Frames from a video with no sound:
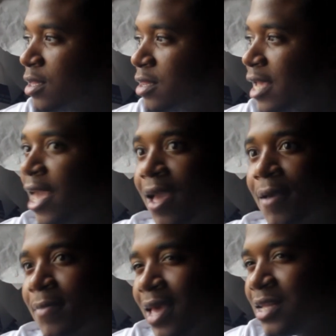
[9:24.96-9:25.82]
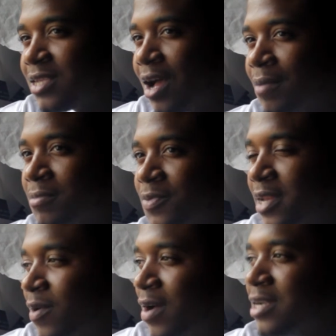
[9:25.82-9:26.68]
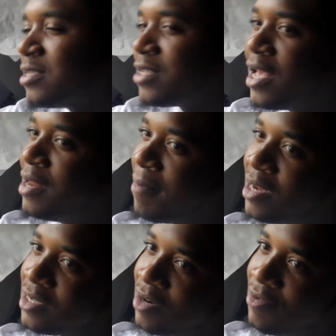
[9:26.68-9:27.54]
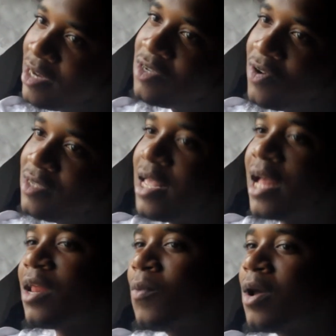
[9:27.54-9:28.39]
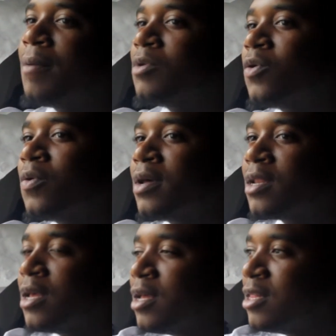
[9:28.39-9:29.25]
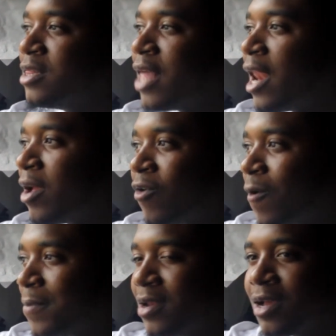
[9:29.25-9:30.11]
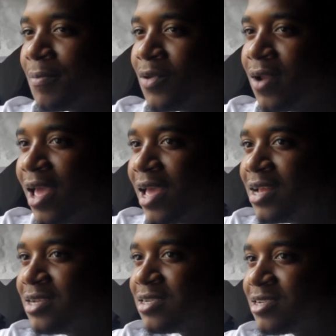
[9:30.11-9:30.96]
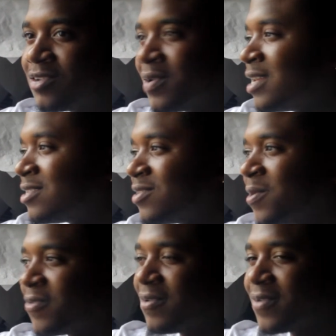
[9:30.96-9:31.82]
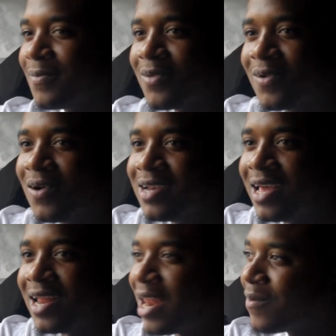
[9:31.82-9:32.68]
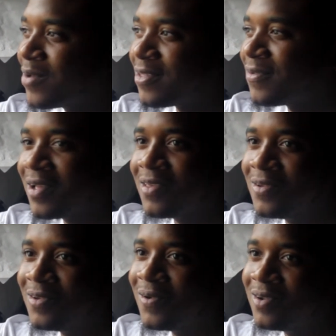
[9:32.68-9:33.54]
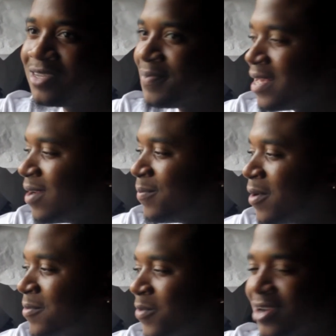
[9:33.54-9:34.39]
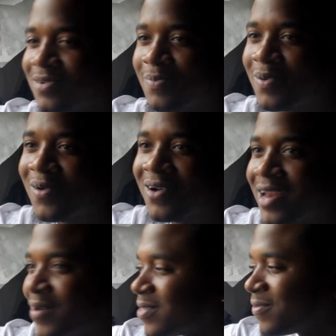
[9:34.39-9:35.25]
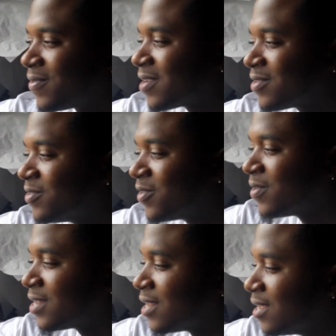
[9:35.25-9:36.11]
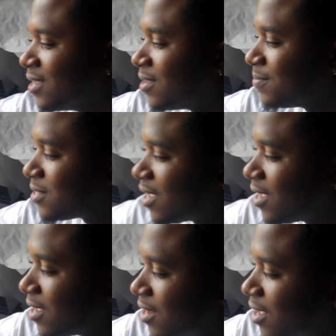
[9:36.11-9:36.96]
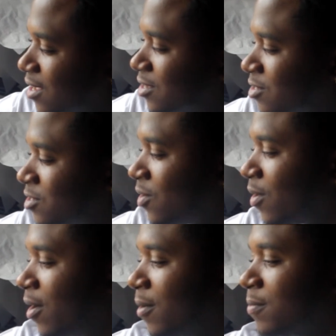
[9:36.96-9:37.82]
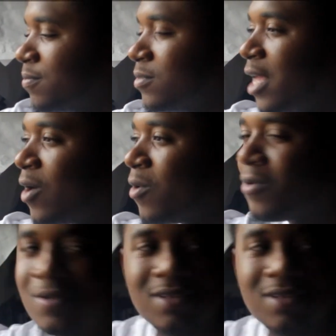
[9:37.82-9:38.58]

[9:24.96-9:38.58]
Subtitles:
they can be at times when they don't understand my generation exactly what I'm doing. They didn't grow up in the computer age, so they see me in front of a computer all day. They like, what the fuck are you doing? Just being a bum, you watching porn, like what the fuck are you doing? You know what I'm saying? So they don't